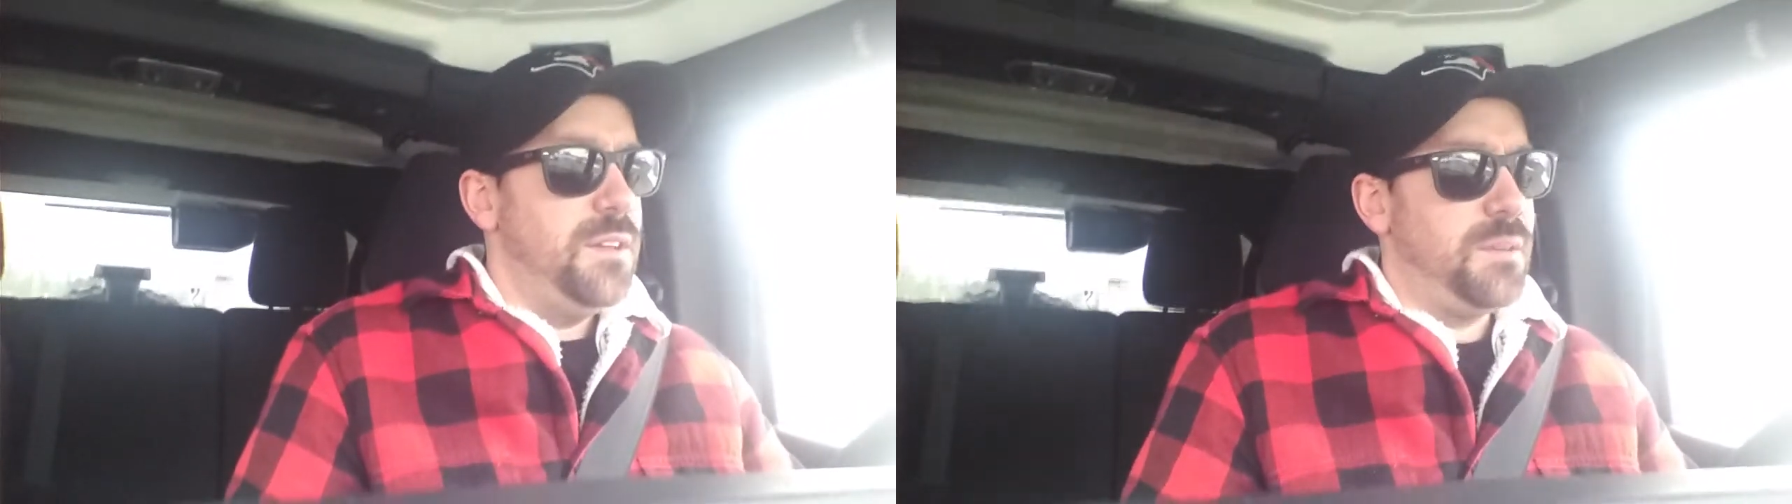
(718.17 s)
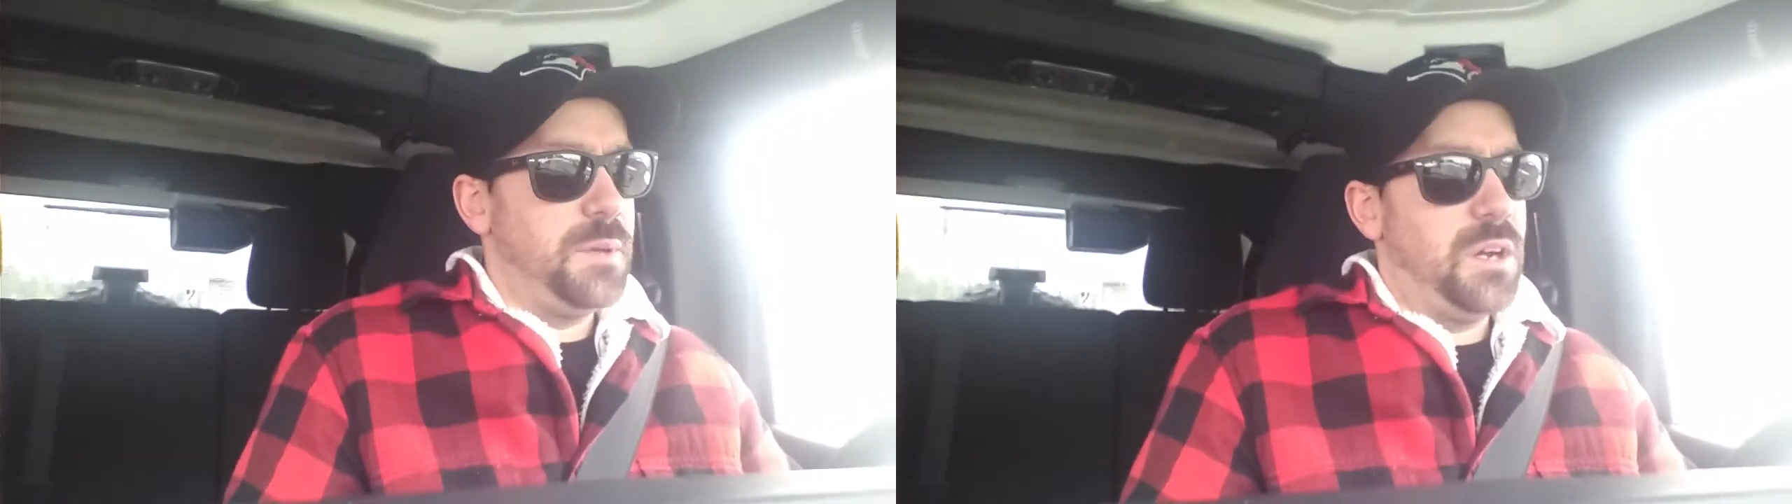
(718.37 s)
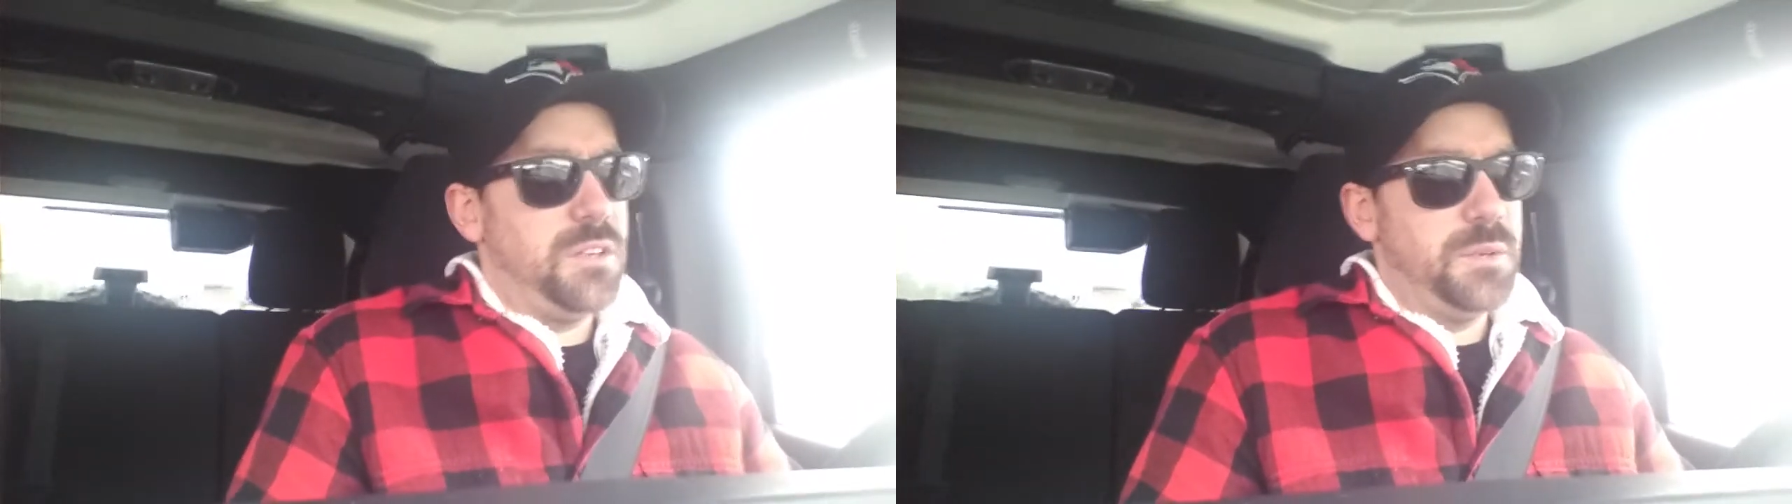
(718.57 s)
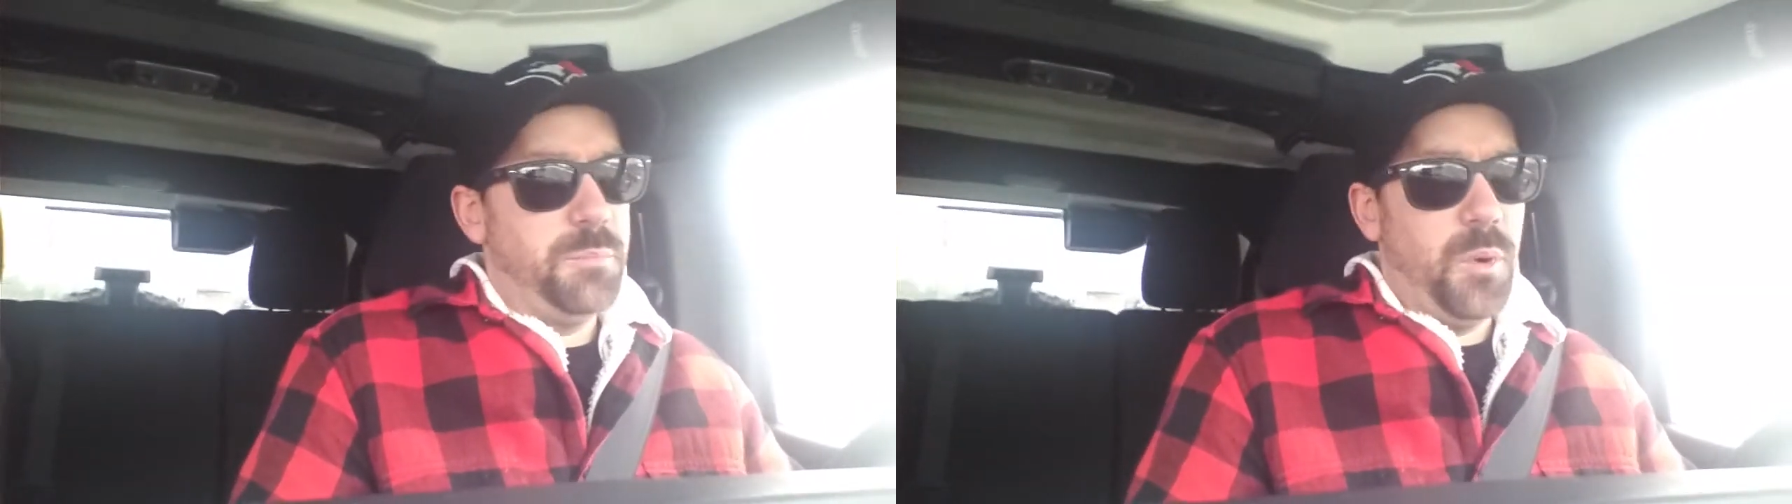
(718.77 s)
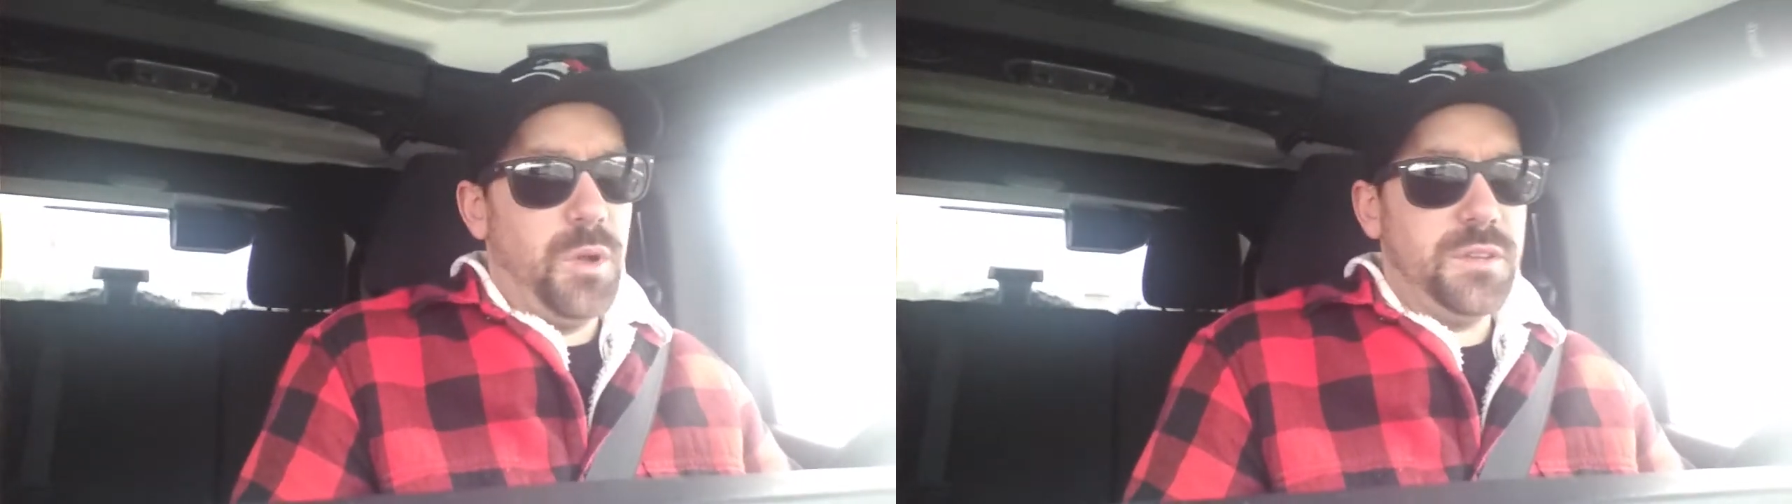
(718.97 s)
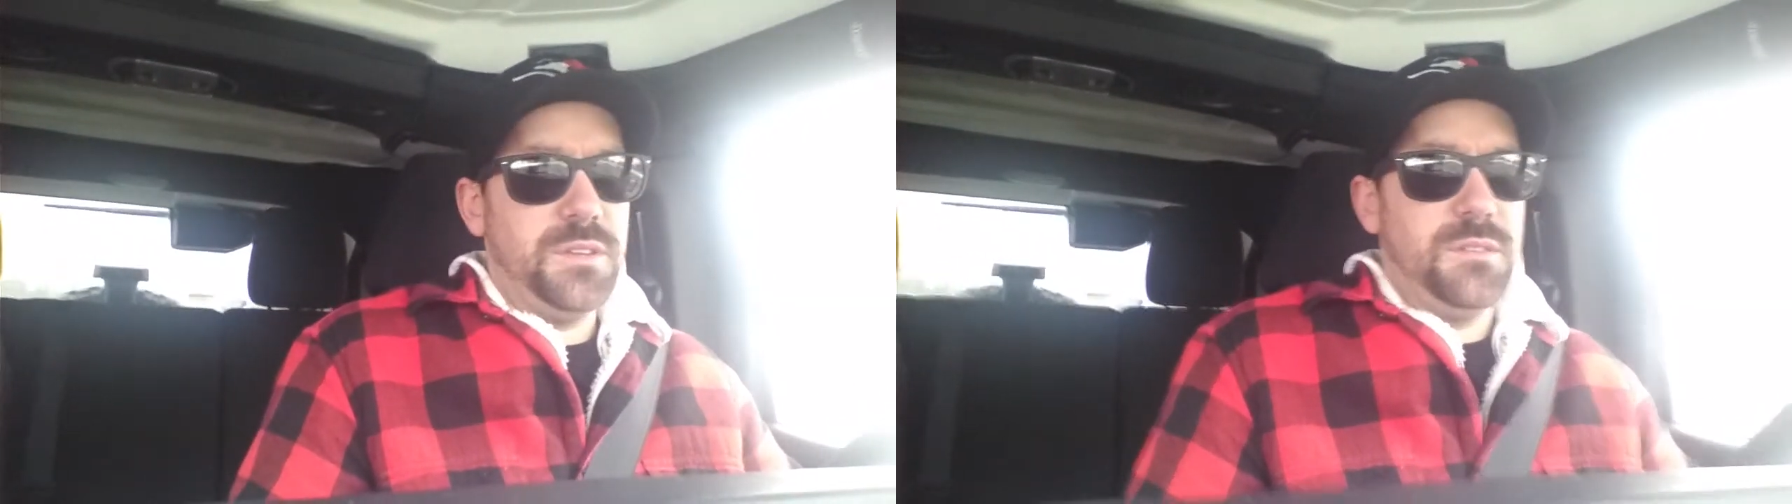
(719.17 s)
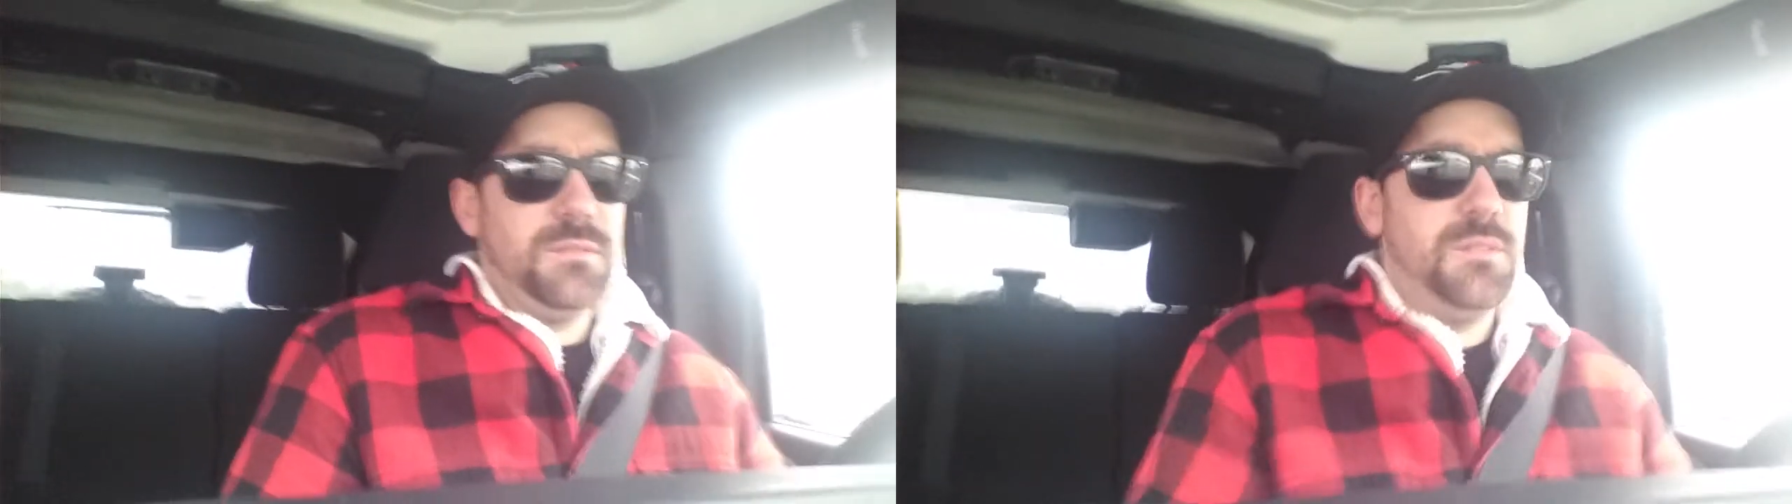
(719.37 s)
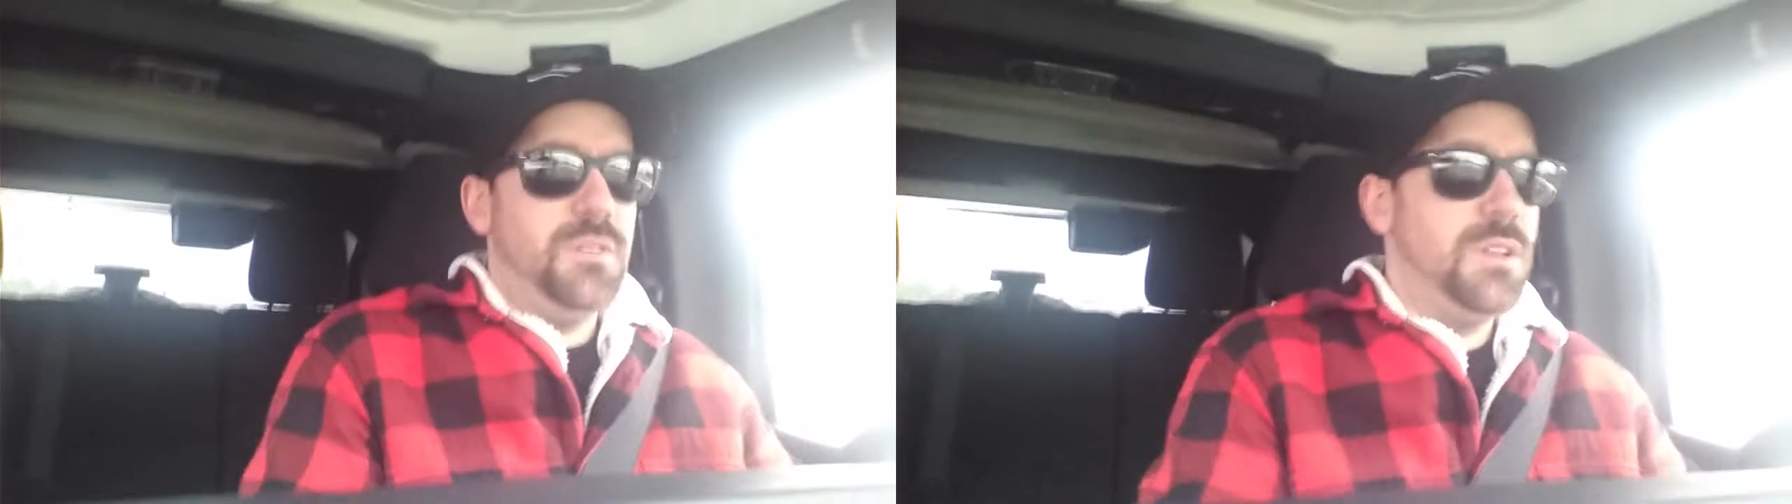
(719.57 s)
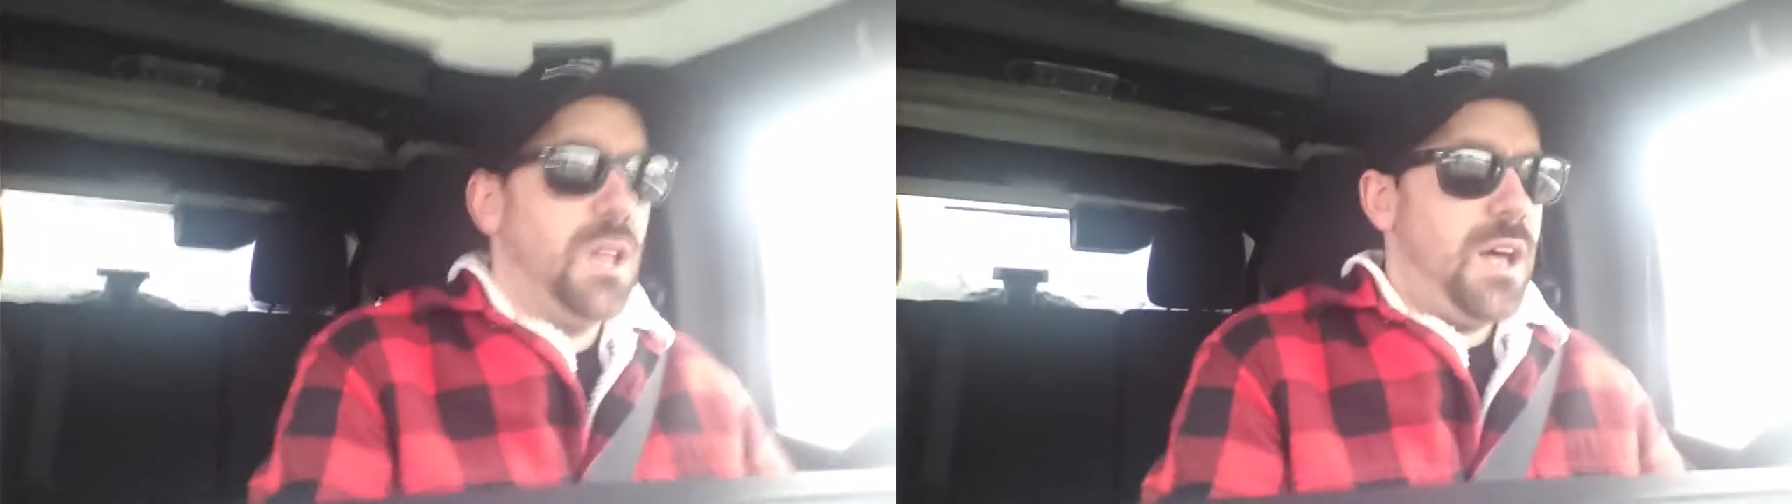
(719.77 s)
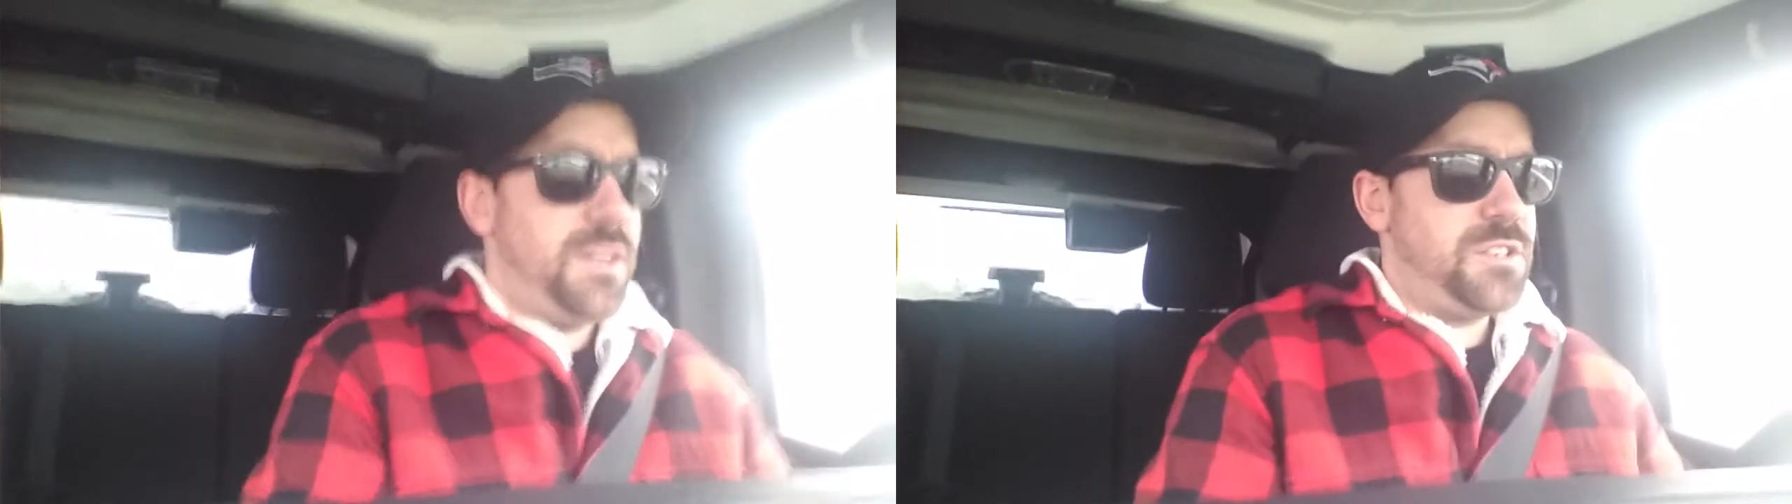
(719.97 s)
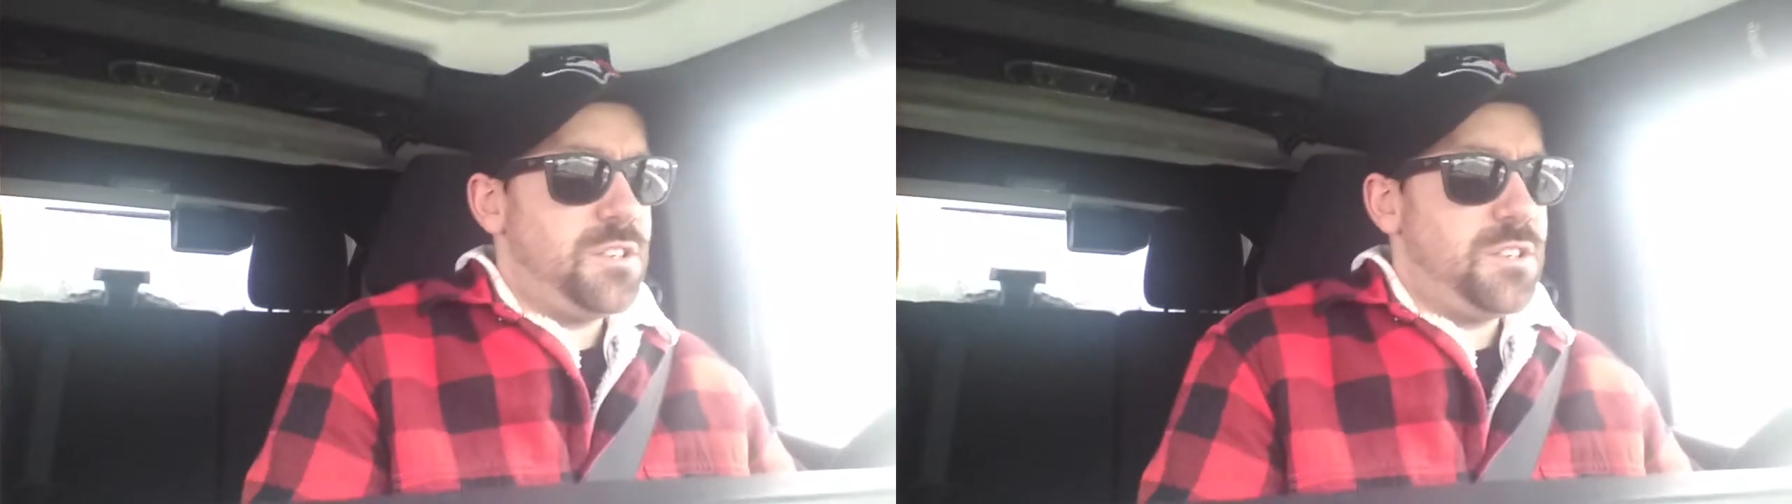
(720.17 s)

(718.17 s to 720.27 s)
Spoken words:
something called a bolt hood lock